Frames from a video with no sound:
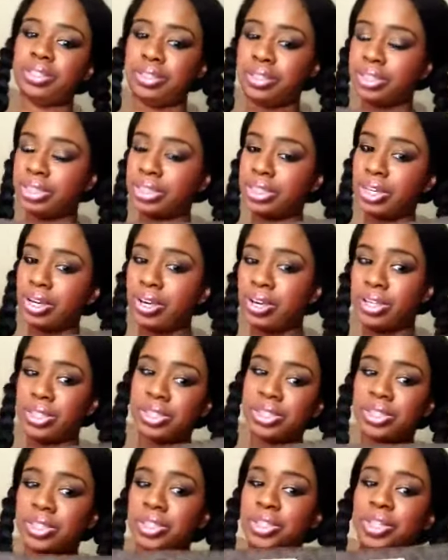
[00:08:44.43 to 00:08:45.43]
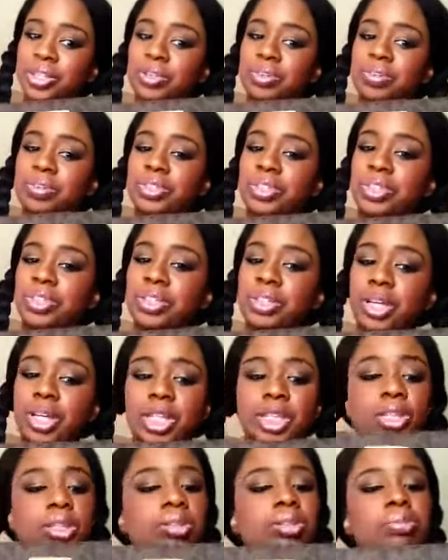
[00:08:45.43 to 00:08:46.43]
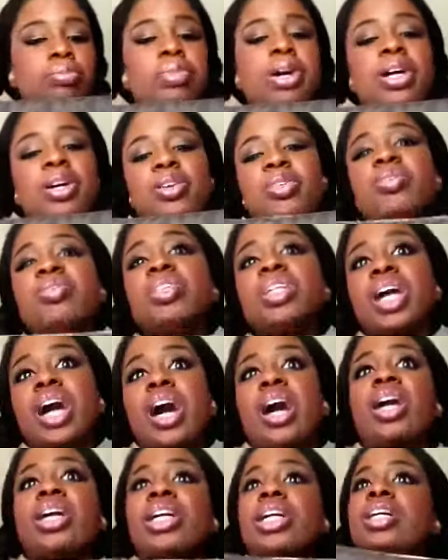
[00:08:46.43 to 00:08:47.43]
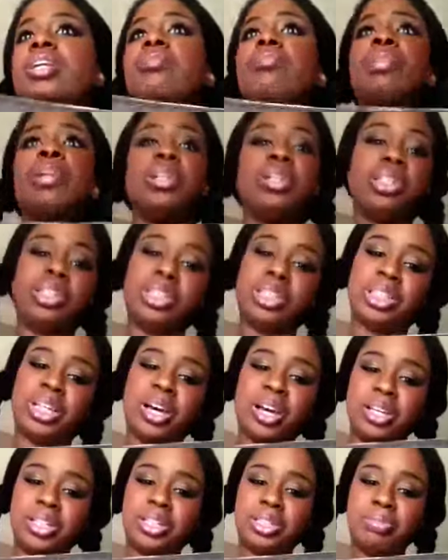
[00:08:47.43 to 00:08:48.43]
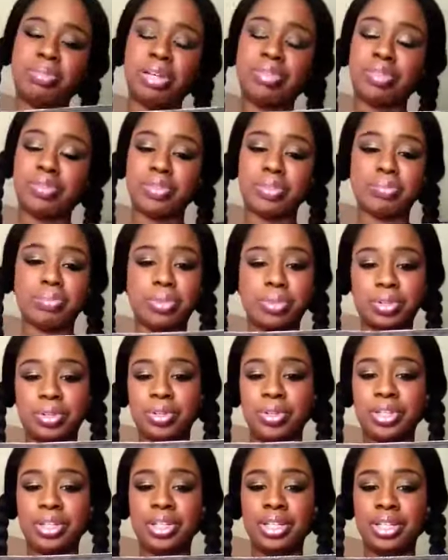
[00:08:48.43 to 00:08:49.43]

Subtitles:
It's nice. It's cute. And it's only my only high-end purchase item I've ever bought